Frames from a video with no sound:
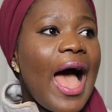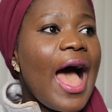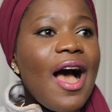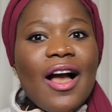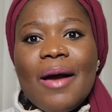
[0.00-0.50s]

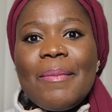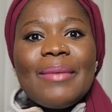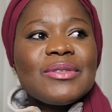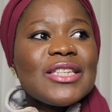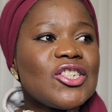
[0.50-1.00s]
How come
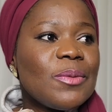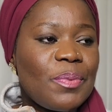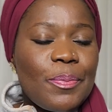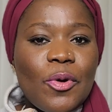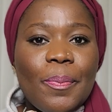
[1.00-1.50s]
I'm
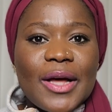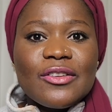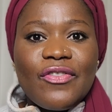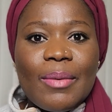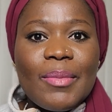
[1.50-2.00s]
teaching people
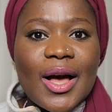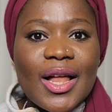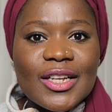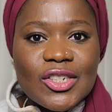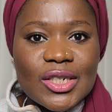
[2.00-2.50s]

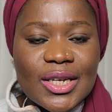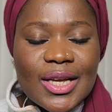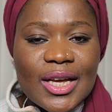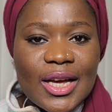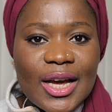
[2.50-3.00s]

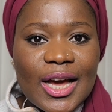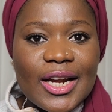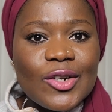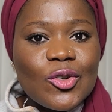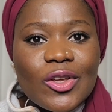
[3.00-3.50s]
pathopharmacology
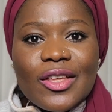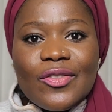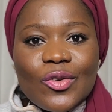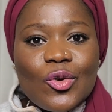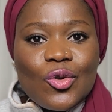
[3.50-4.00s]
and I don't
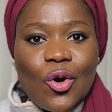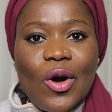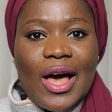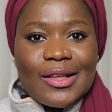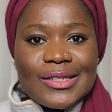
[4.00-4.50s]
even
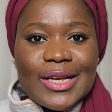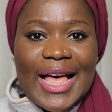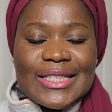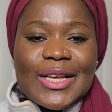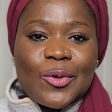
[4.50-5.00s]
know how
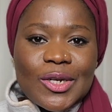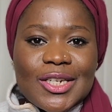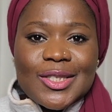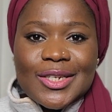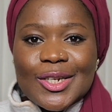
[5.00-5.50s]
to answer
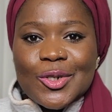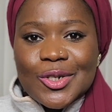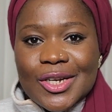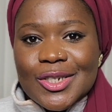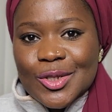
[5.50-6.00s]
questions on
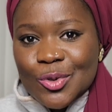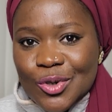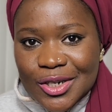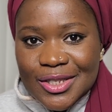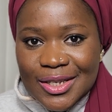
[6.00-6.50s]
introduction to
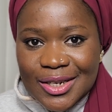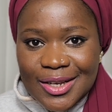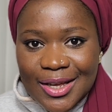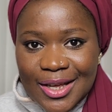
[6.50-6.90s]
nursing?